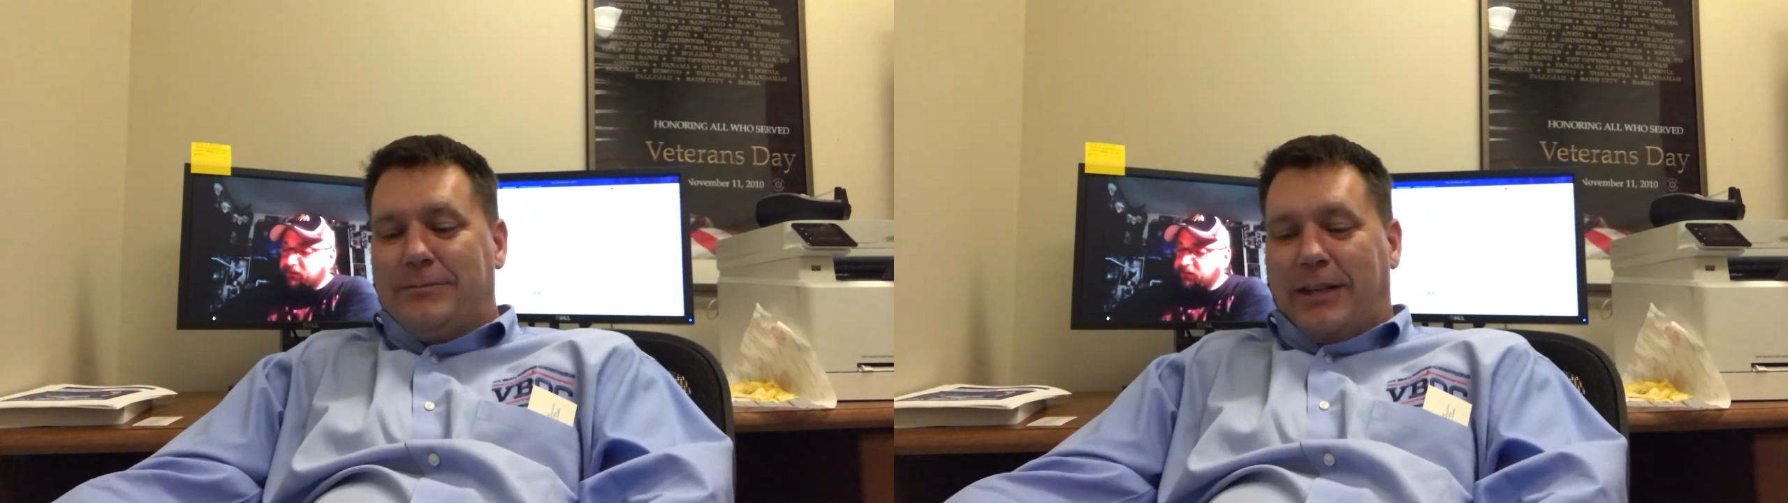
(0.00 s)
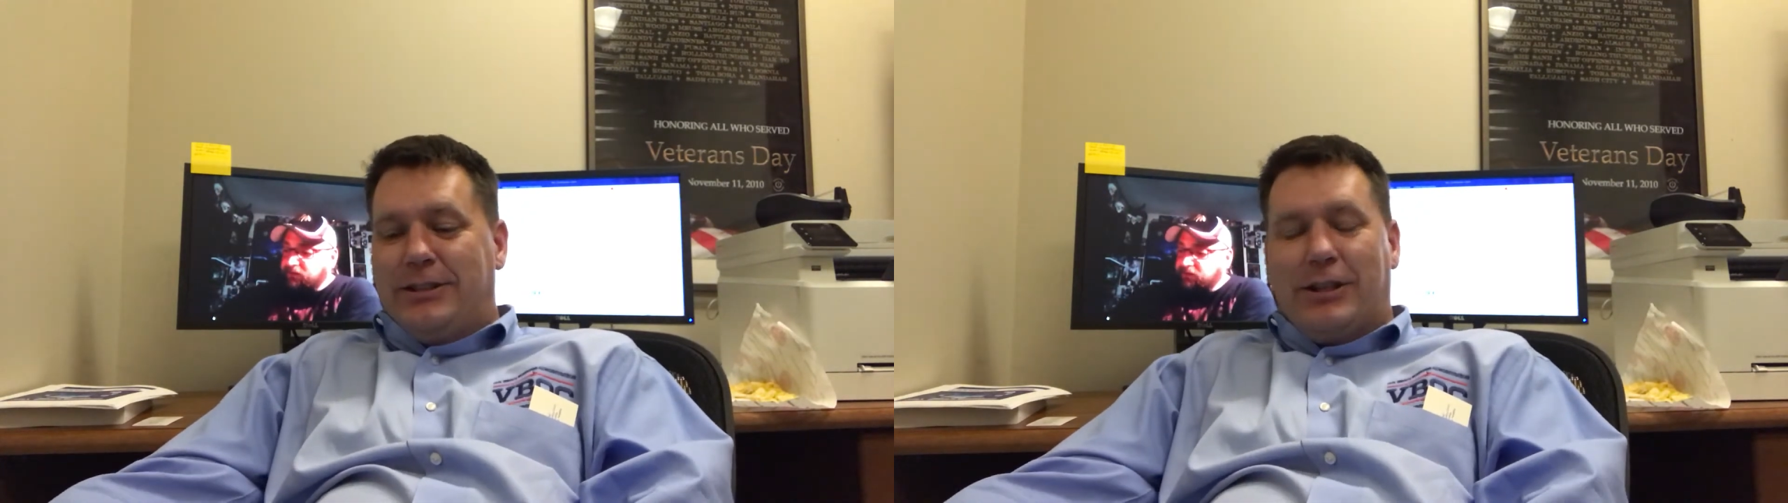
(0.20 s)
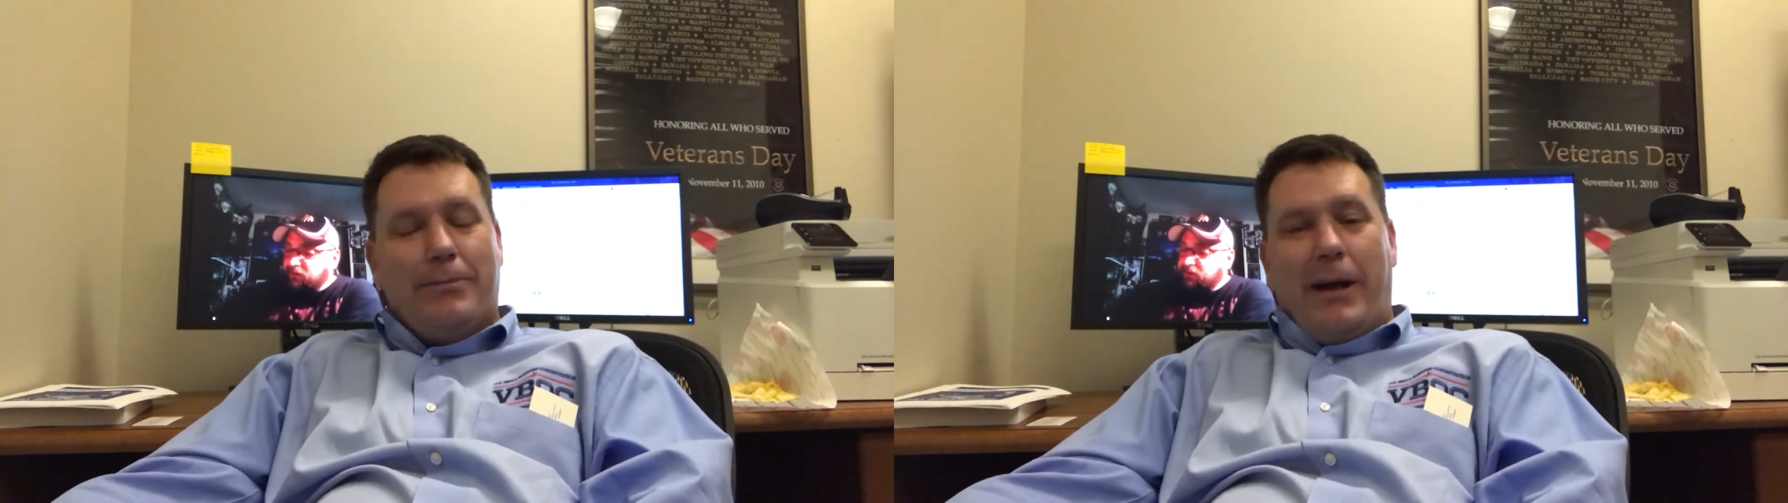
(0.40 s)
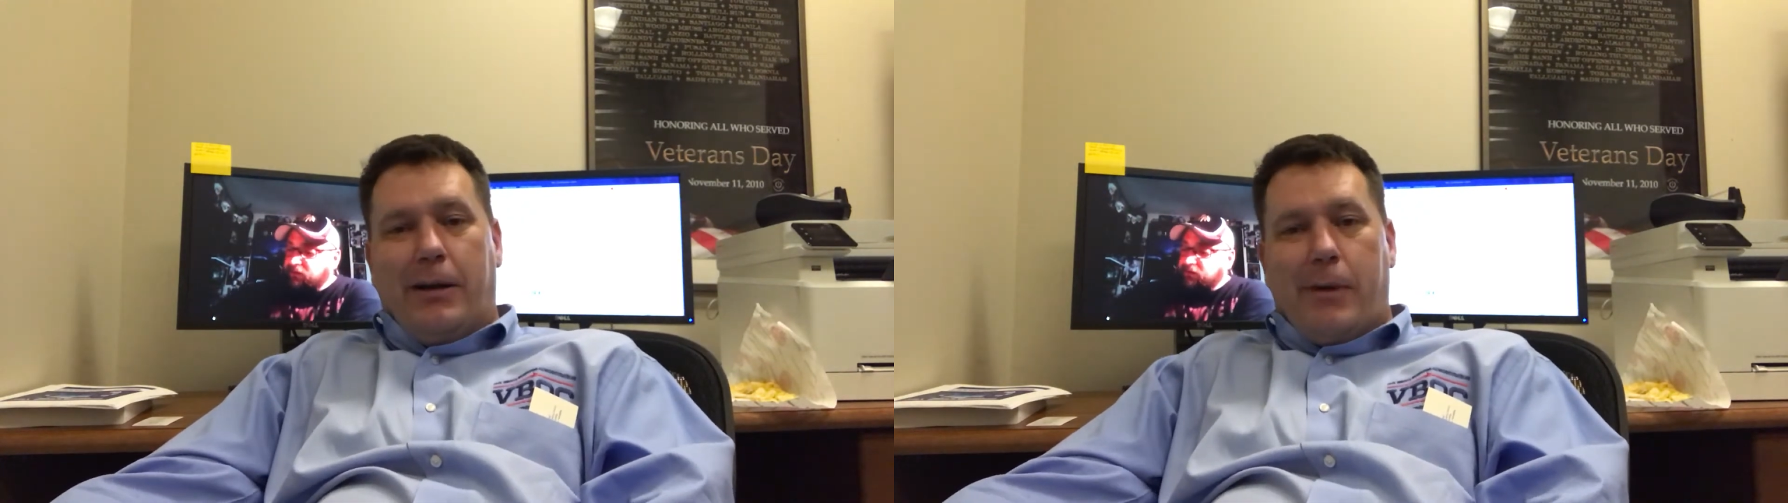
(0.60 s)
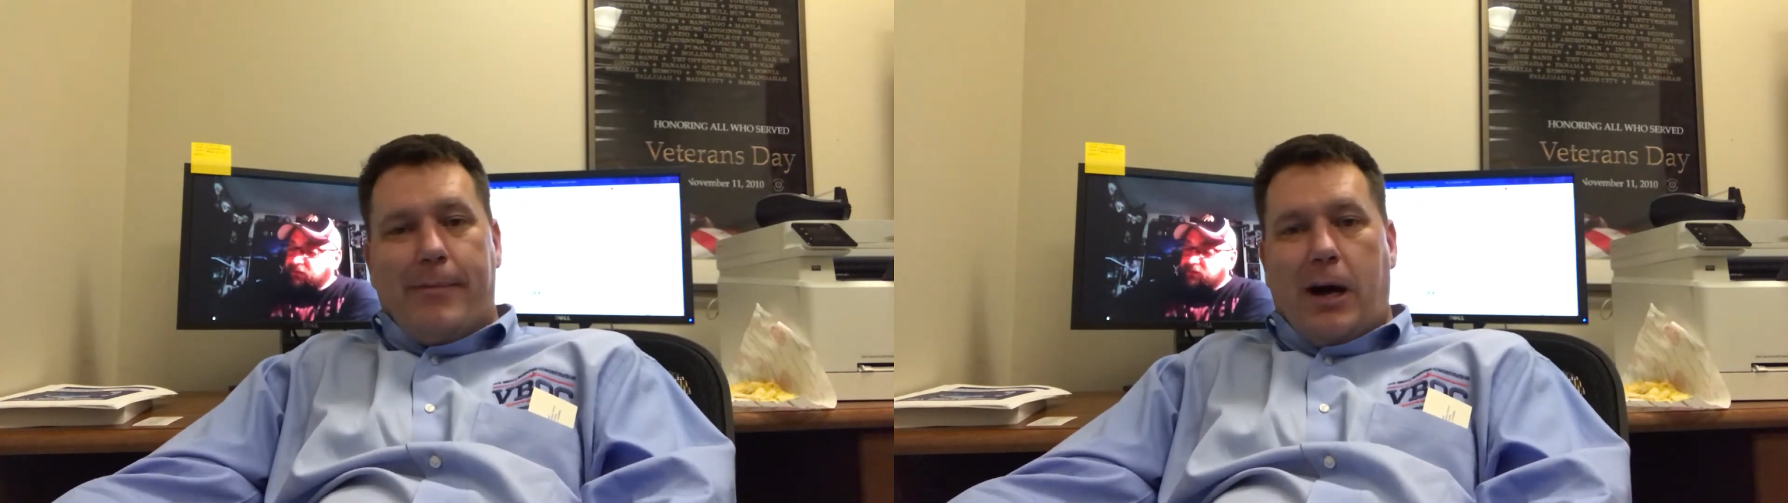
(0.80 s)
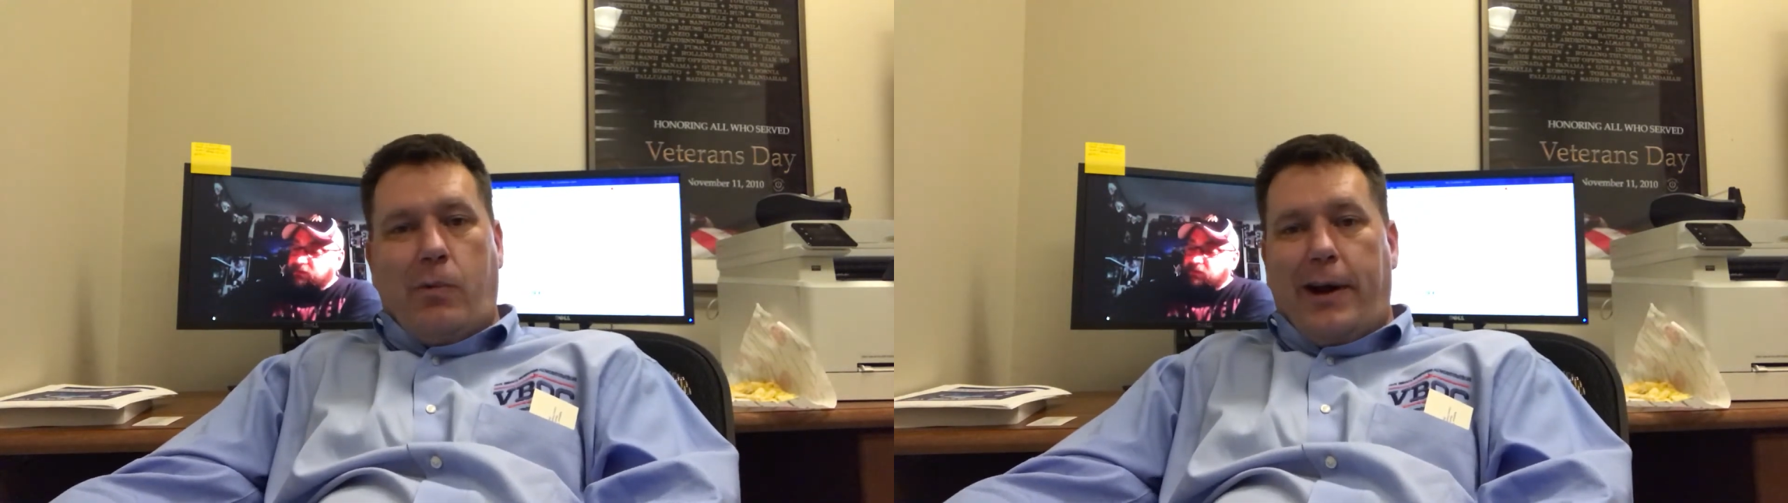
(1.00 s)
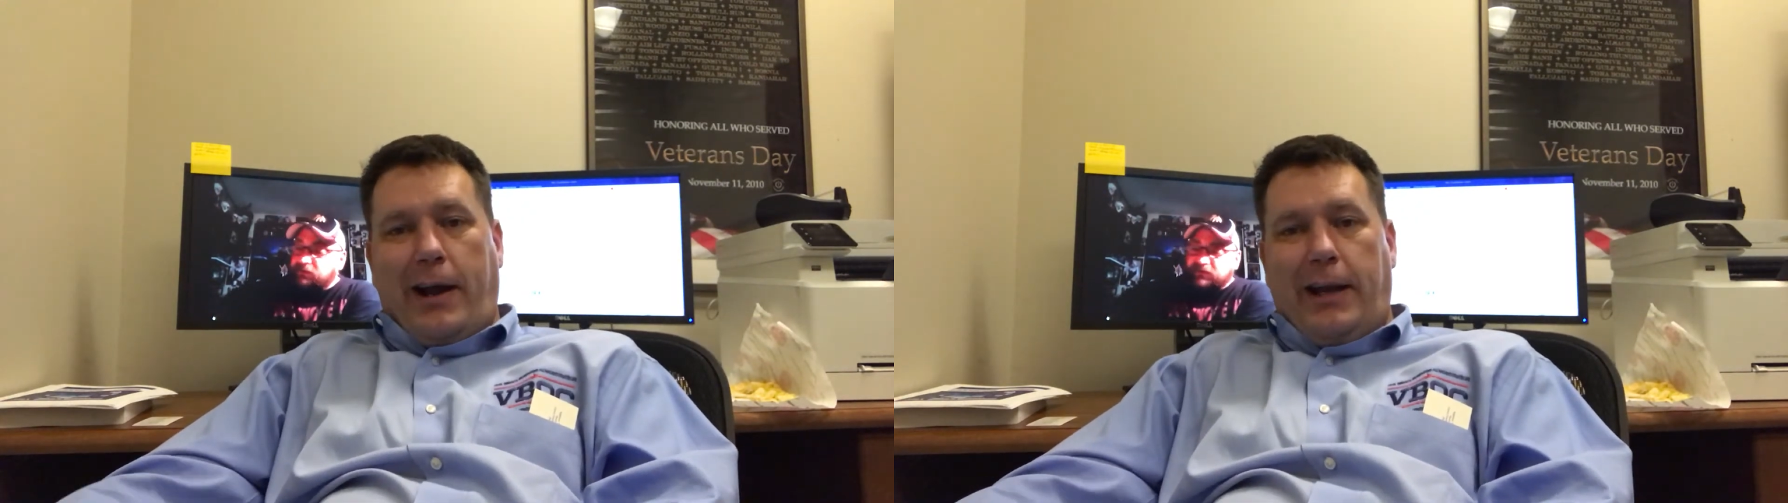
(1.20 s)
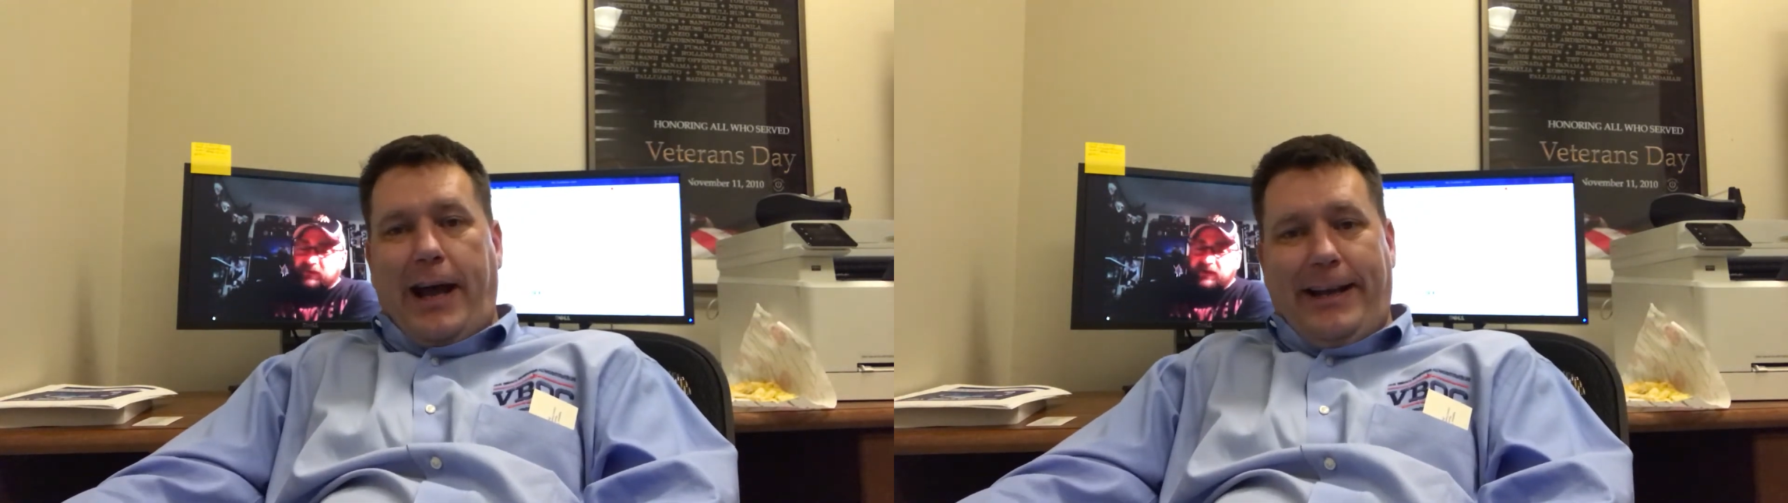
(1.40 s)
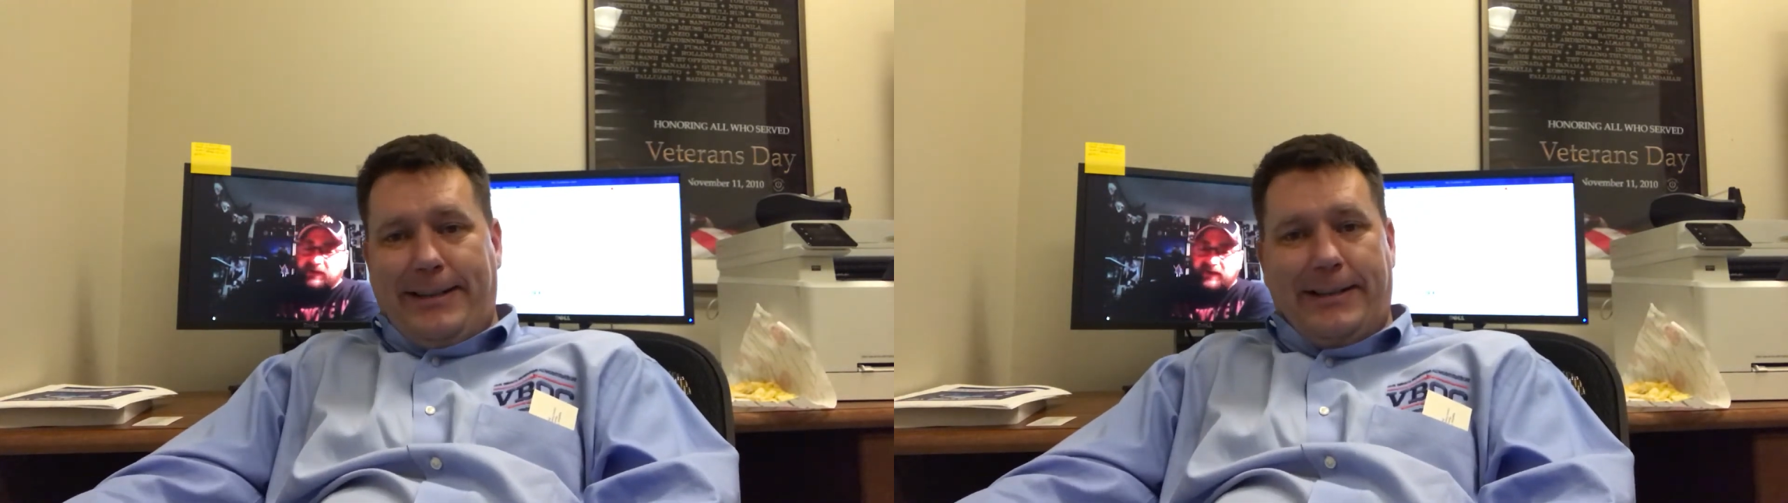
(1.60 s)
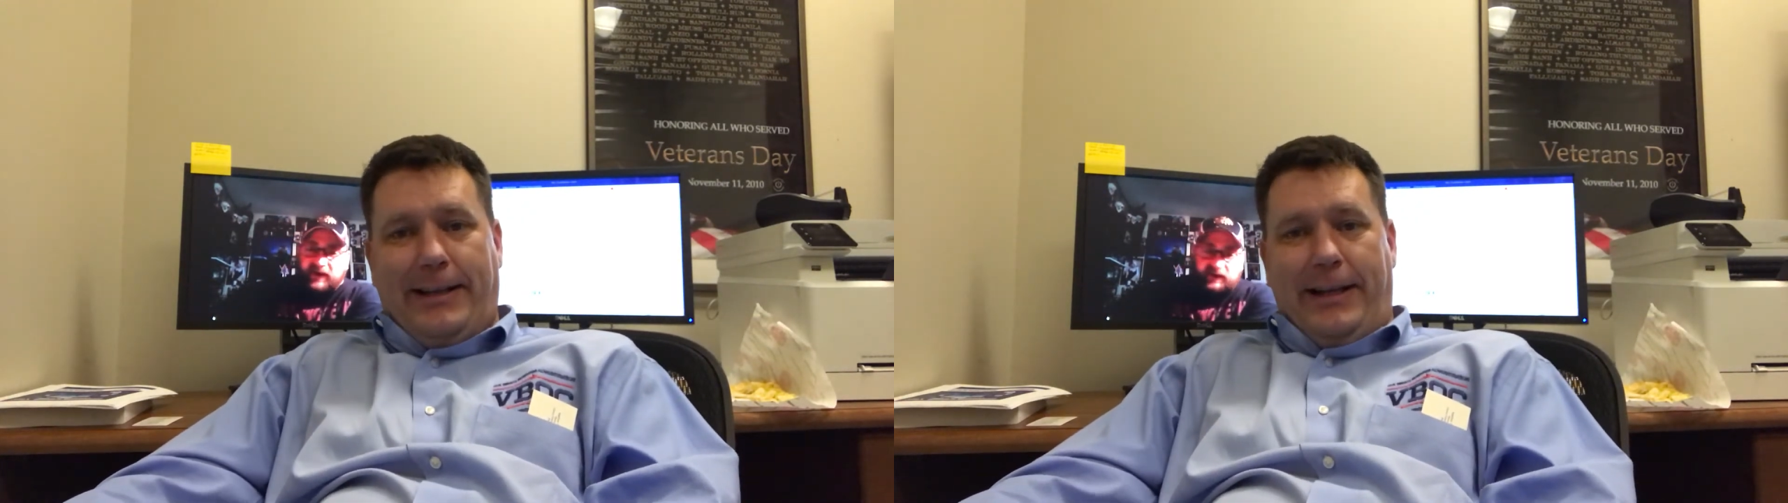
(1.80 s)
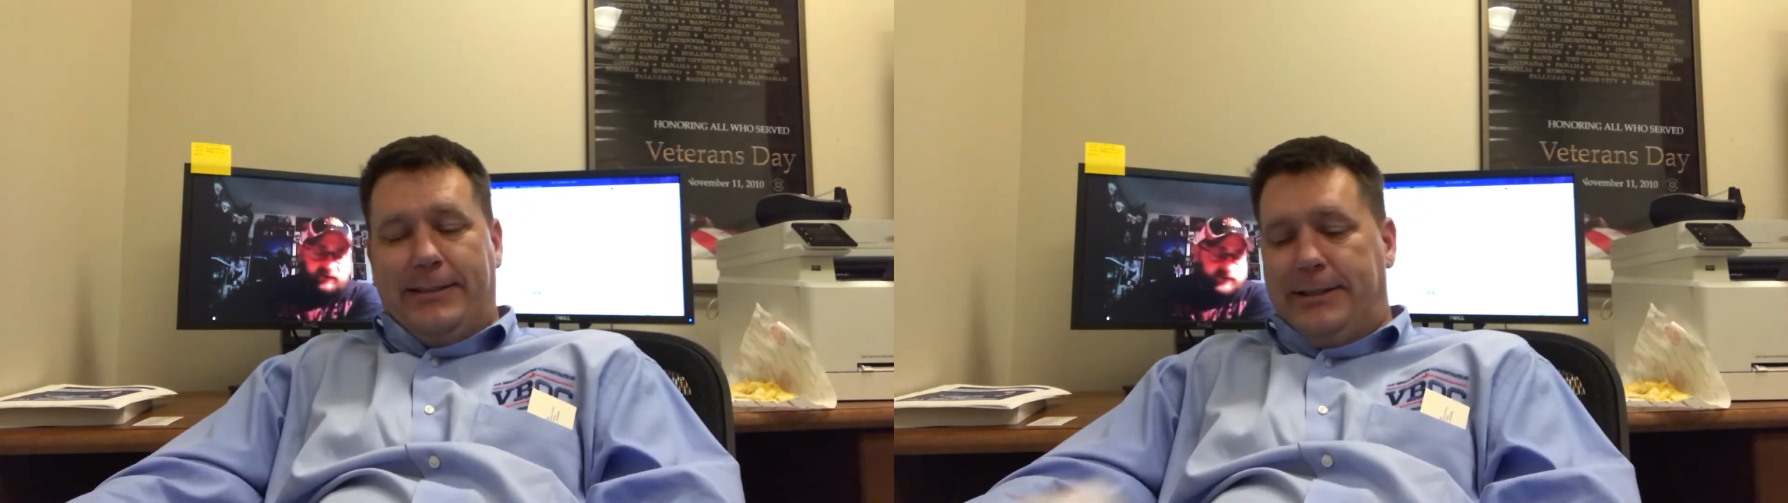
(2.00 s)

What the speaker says: I just couldn't make up my mind what I liked in these.